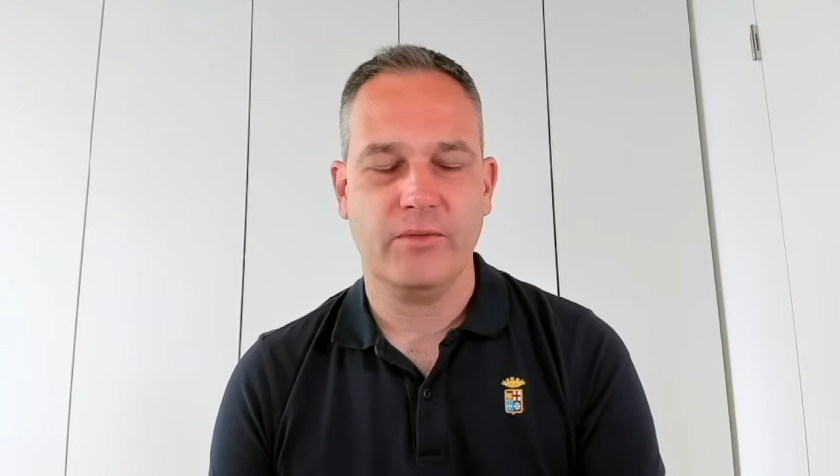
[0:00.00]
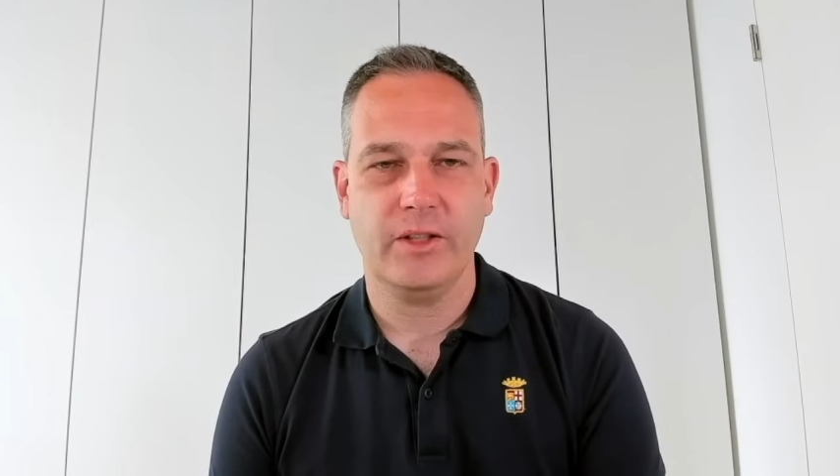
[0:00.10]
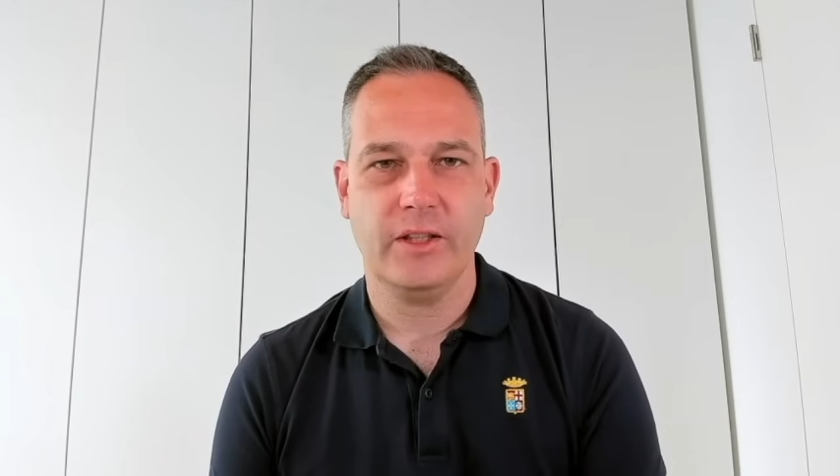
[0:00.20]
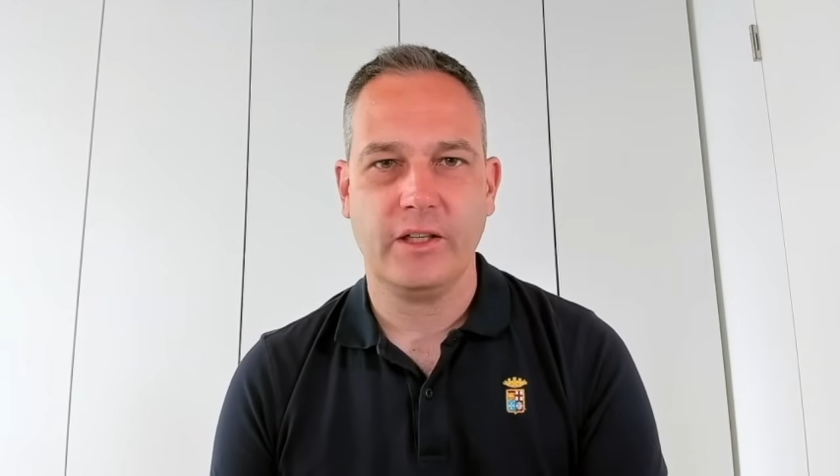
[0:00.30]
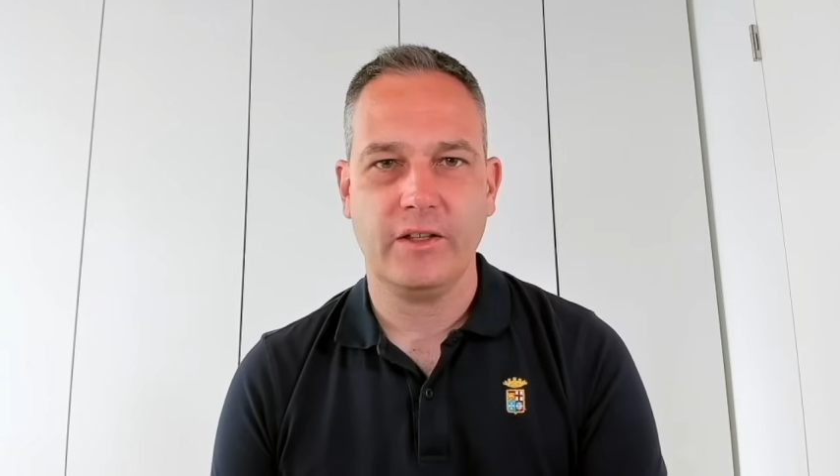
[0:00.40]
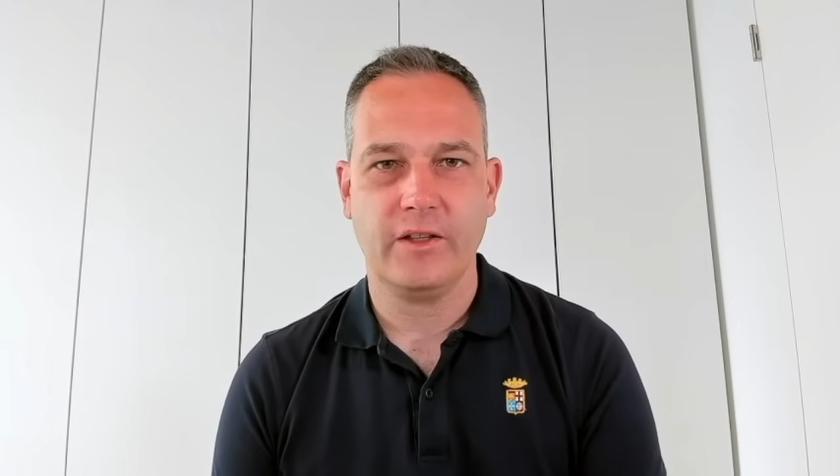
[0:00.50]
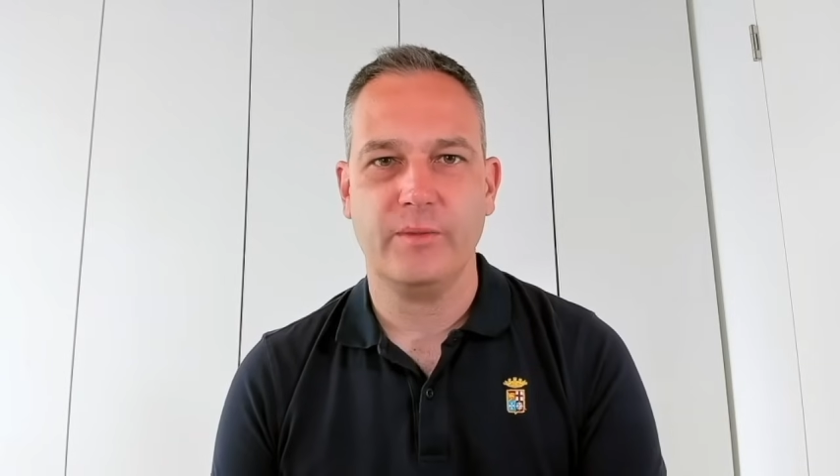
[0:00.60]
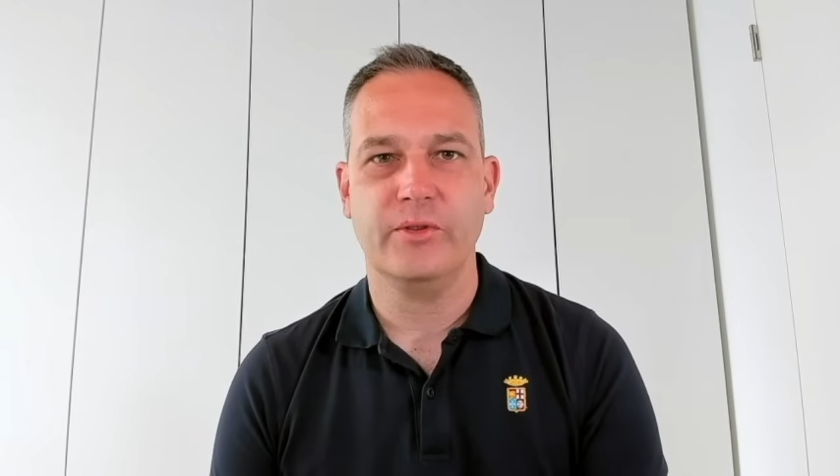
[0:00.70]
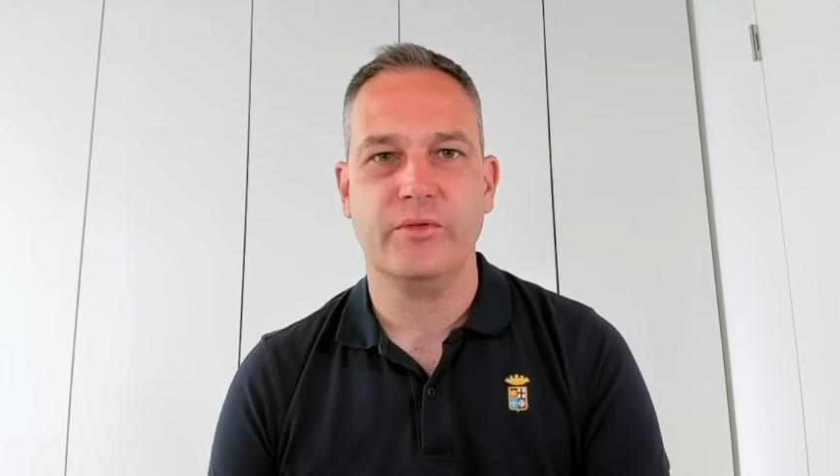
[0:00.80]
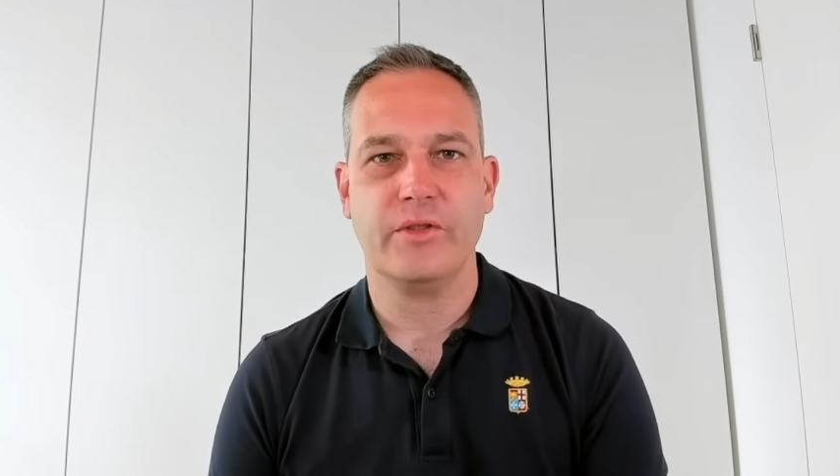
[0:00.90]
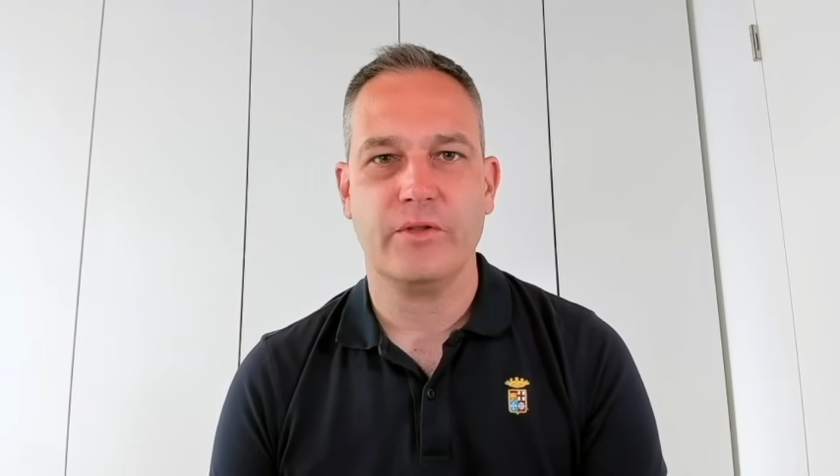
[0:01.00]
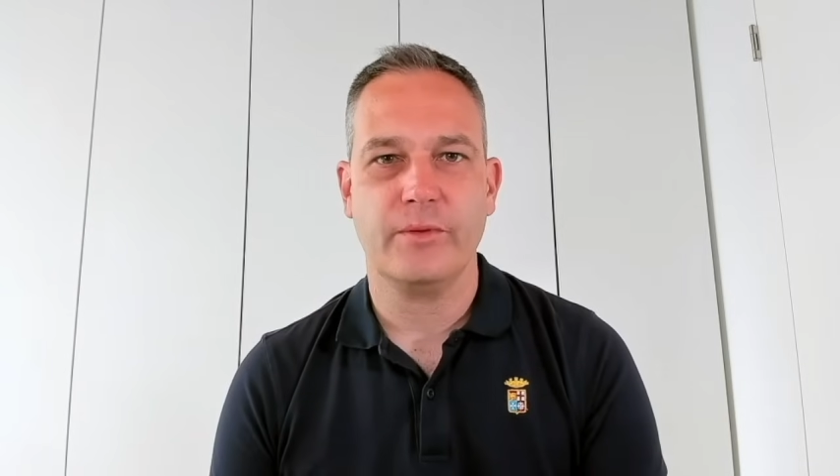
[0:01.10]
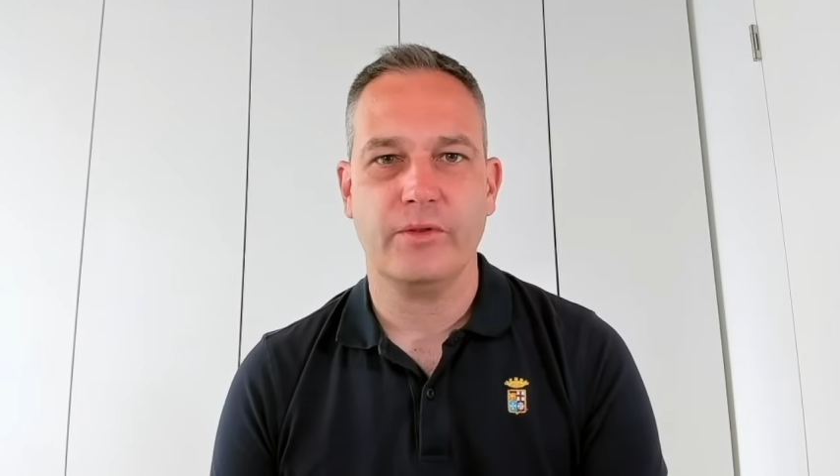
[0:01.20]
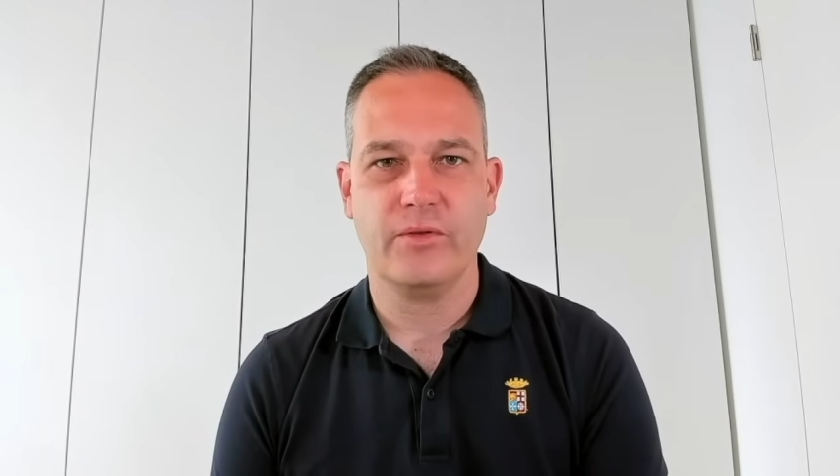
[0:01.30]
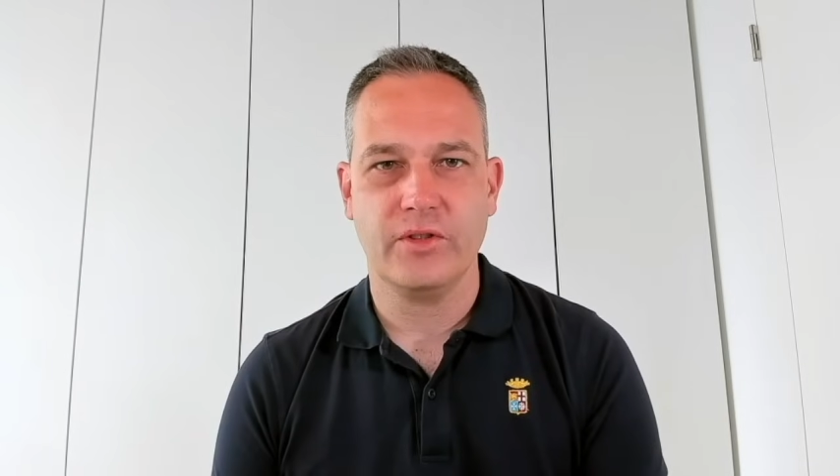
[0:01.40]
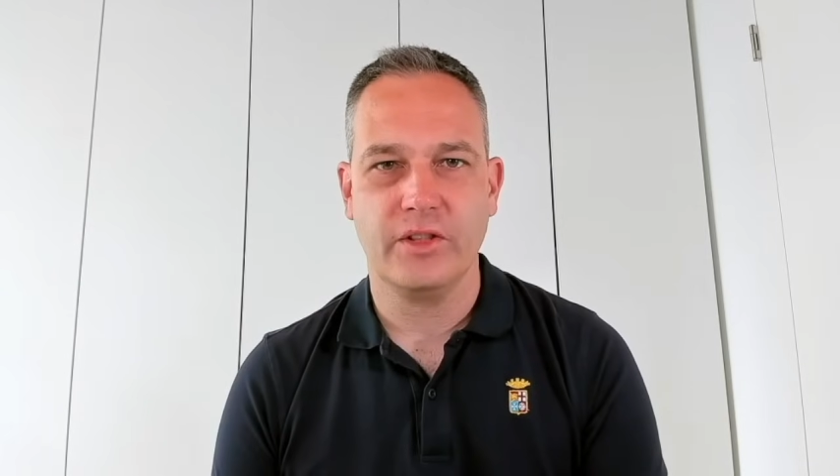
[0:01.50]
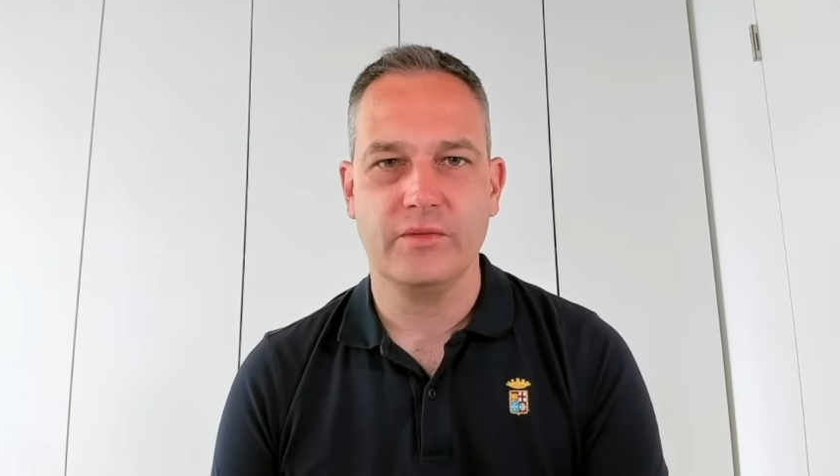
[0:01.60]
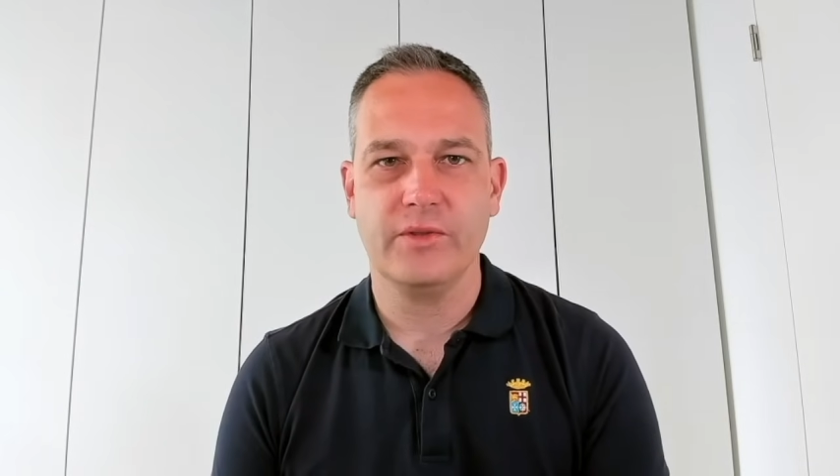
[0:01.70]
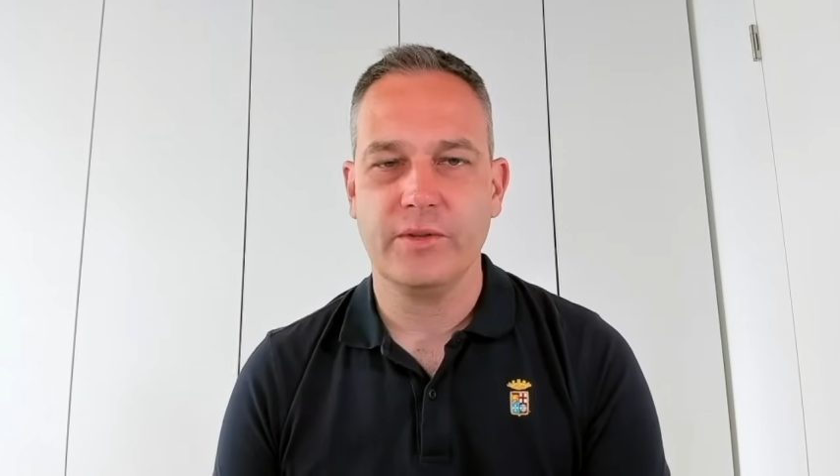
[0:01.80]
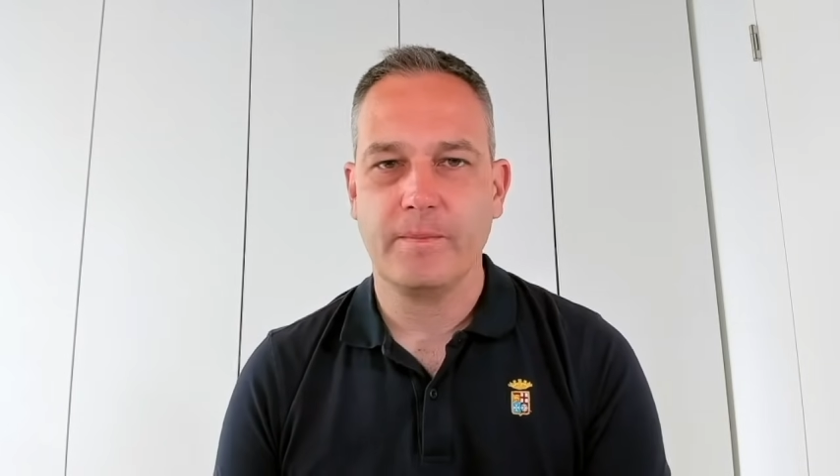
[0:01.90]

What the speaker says: we're lacking armored transport to start with.